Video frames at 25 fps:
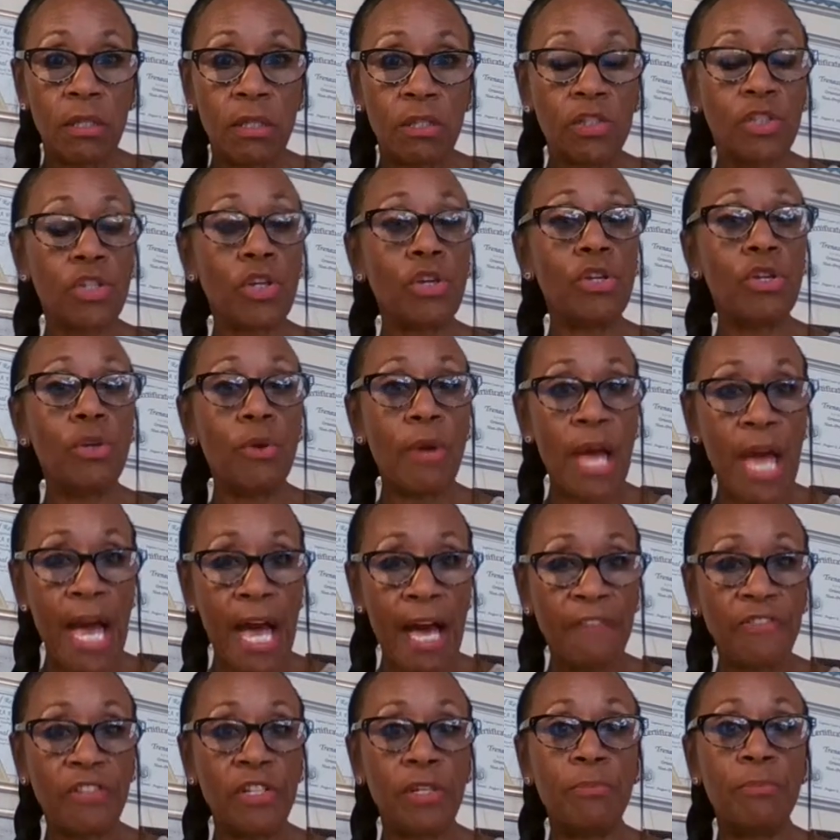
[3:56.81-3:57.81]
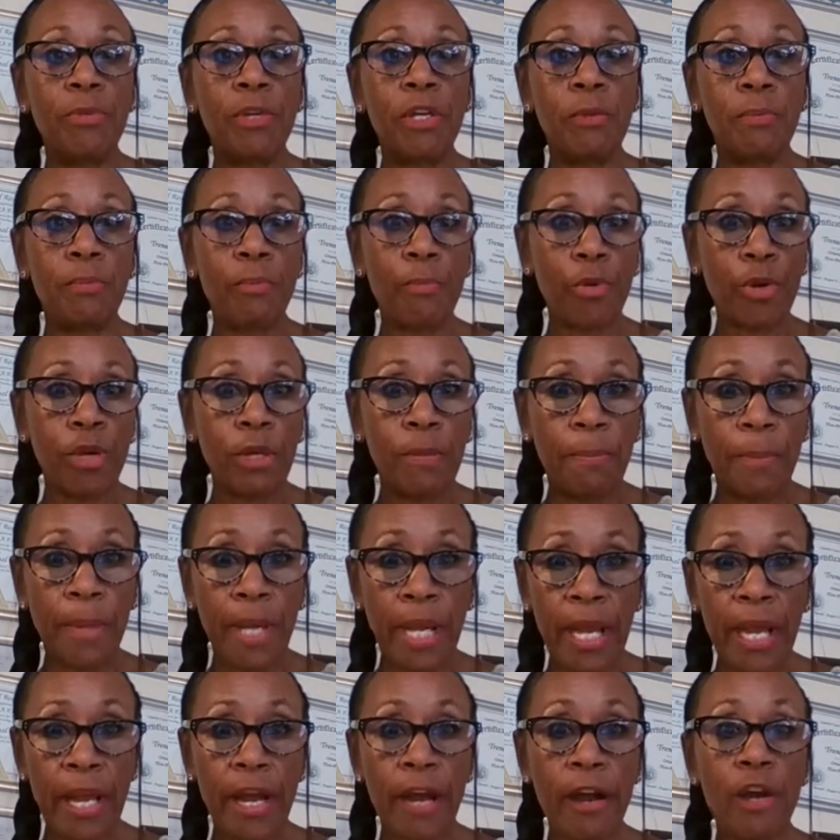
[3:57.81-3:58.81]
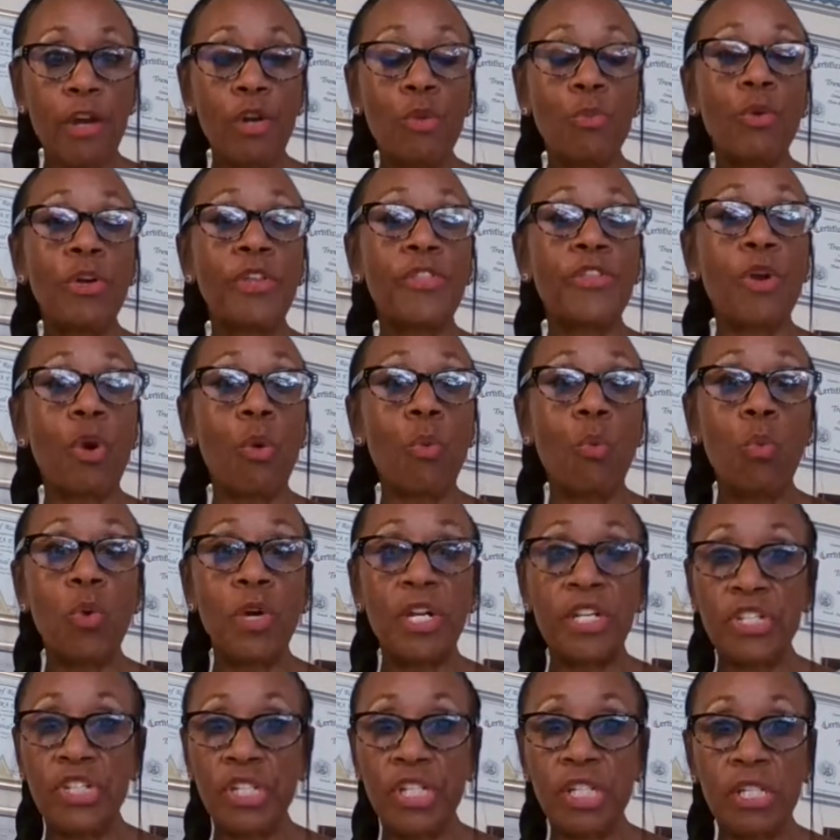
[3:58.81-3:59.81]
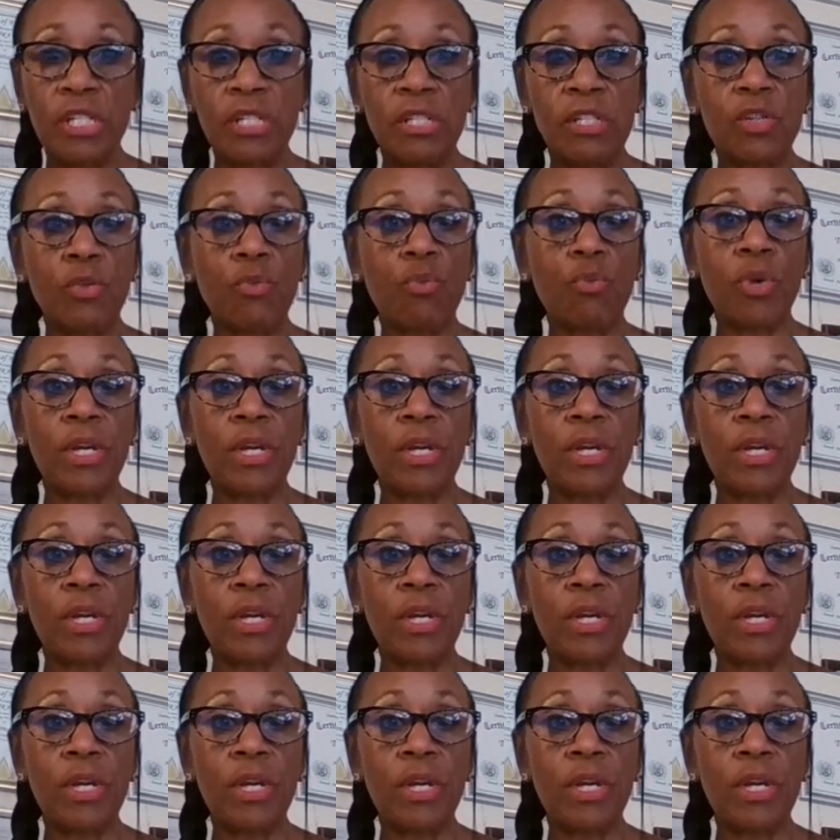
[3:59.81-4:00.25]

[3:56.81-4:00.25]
So you have to be prepared with your wishes